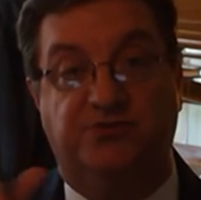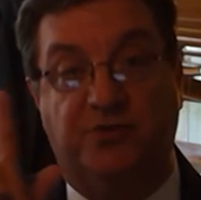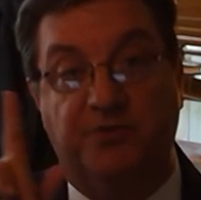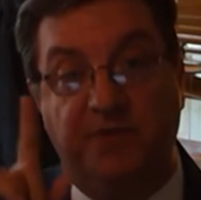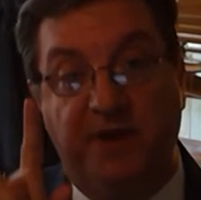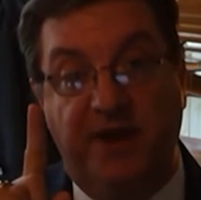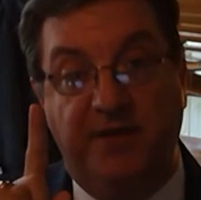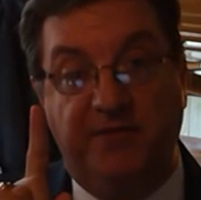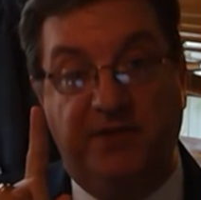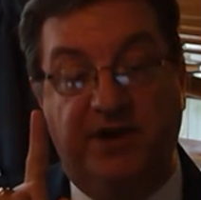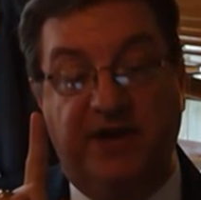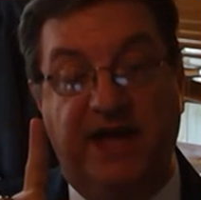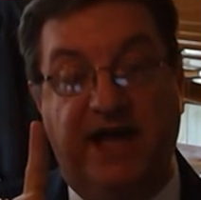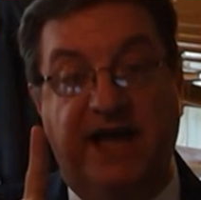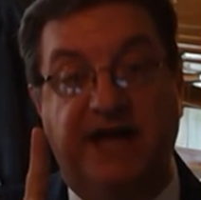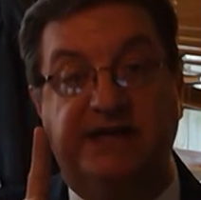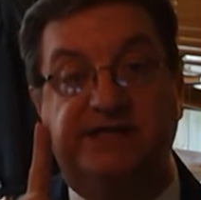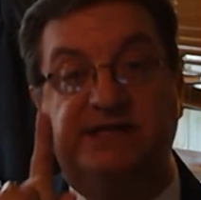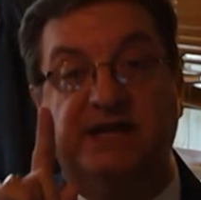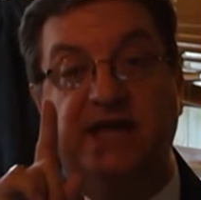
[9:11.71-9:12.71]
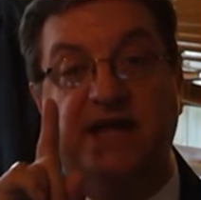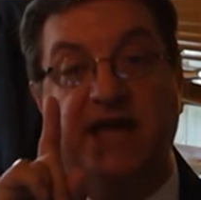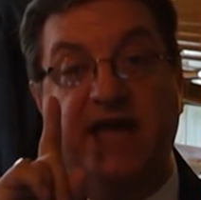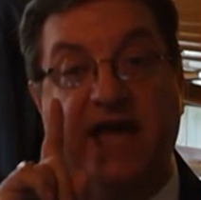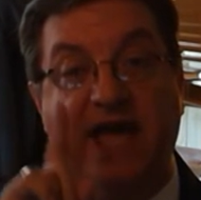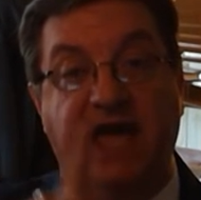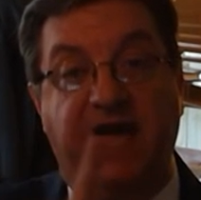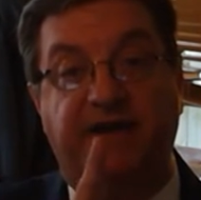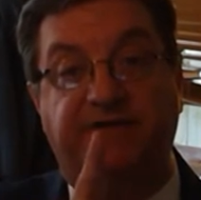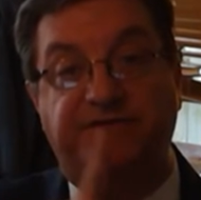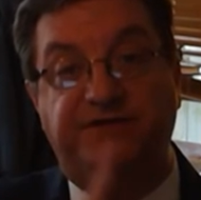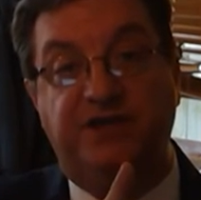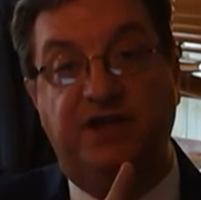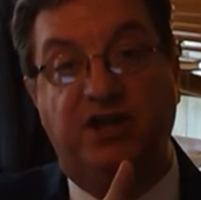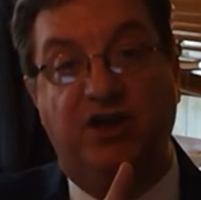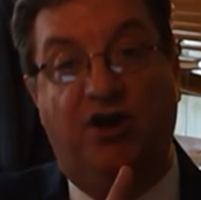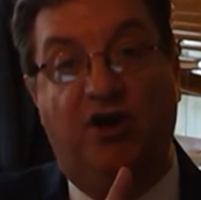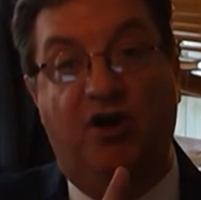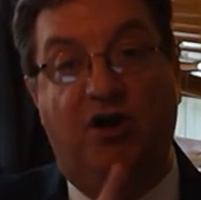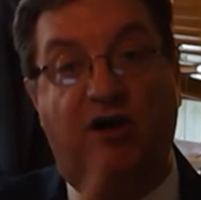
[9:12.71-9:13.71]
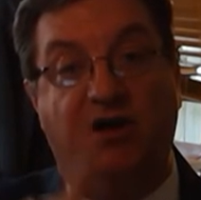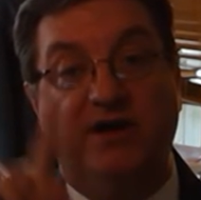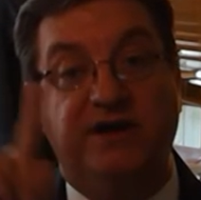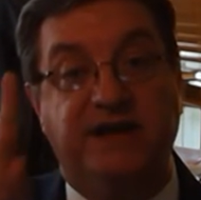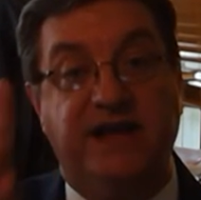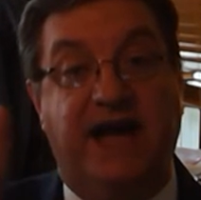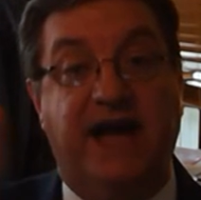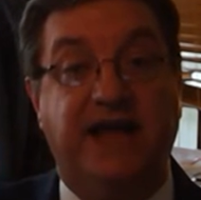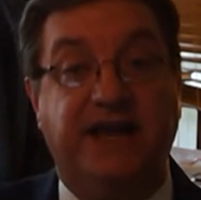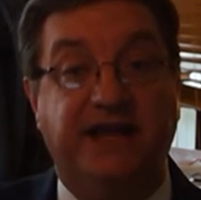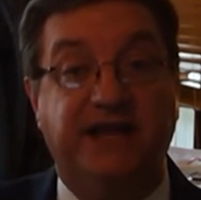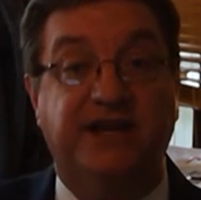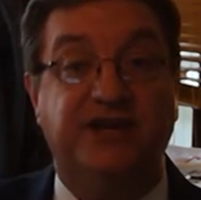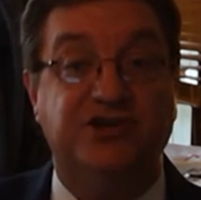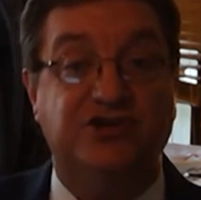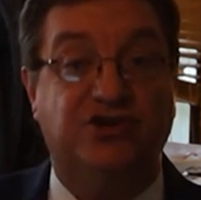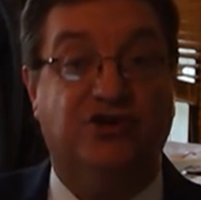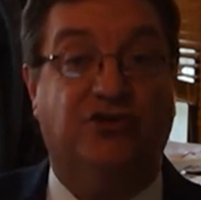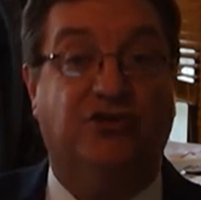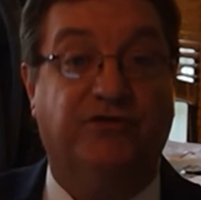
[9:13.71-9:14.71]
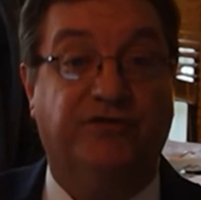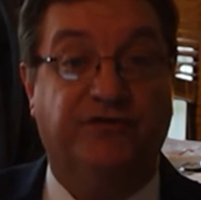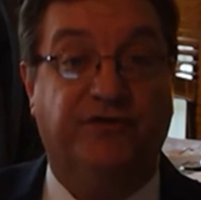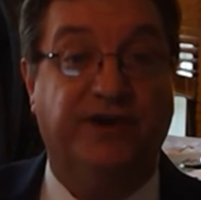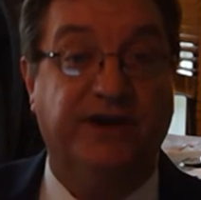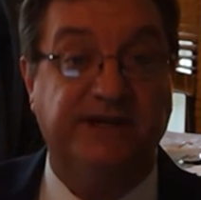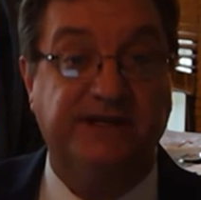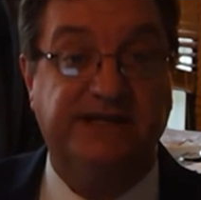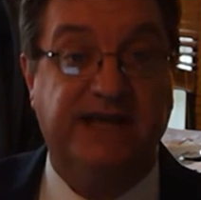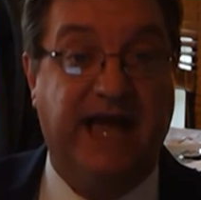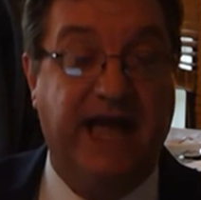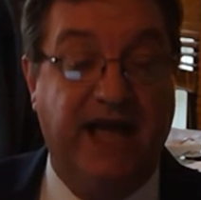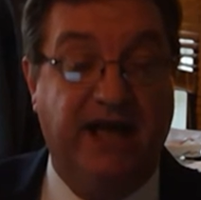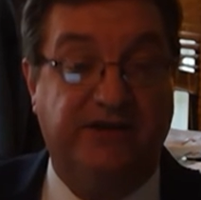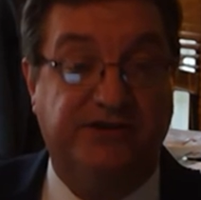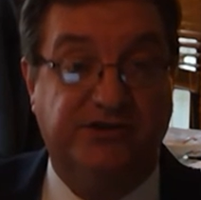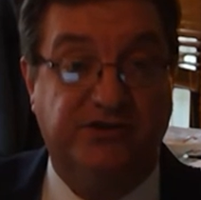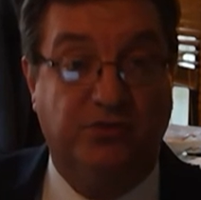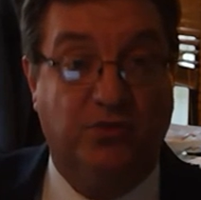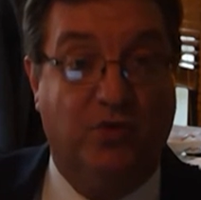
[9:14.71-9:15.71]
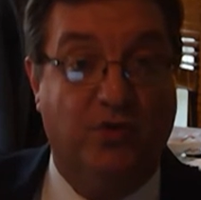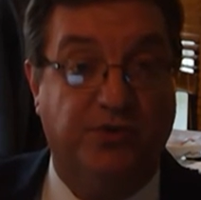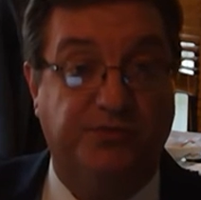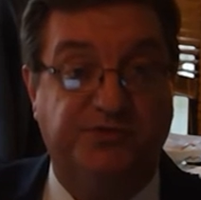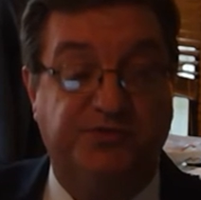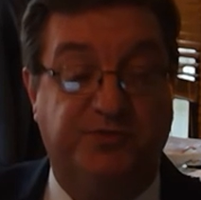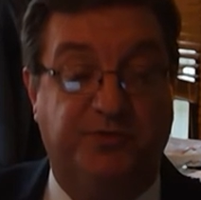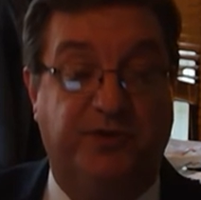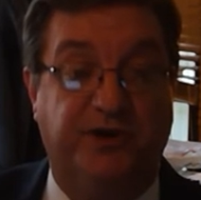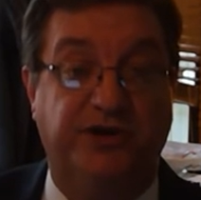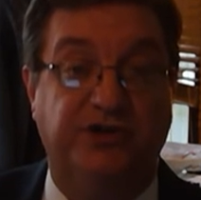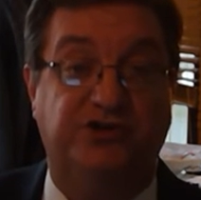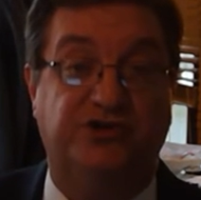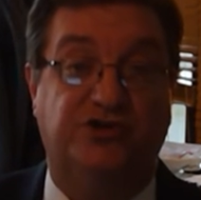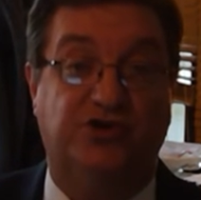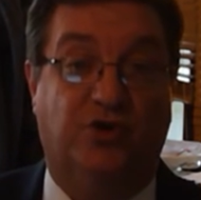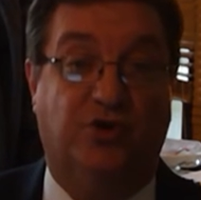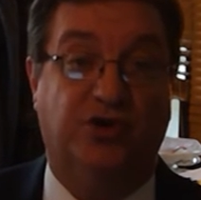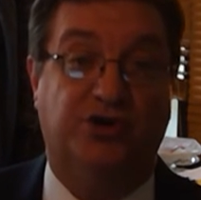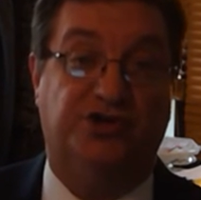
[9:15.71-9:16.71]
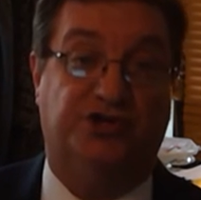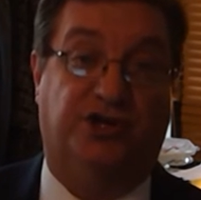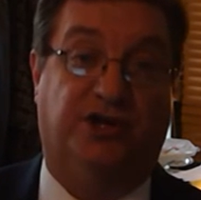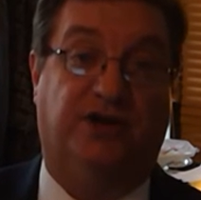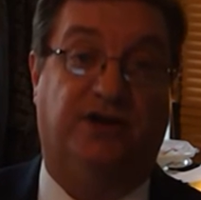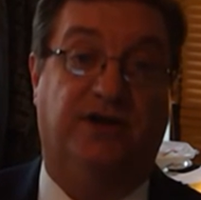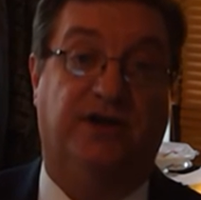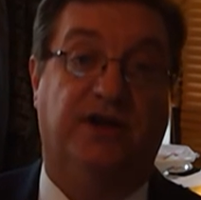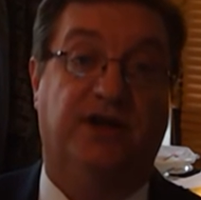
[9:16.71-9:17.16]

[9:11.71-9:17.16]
Remember, guys, FDR died at his girlfriend's house in Warm Springs, Georgia.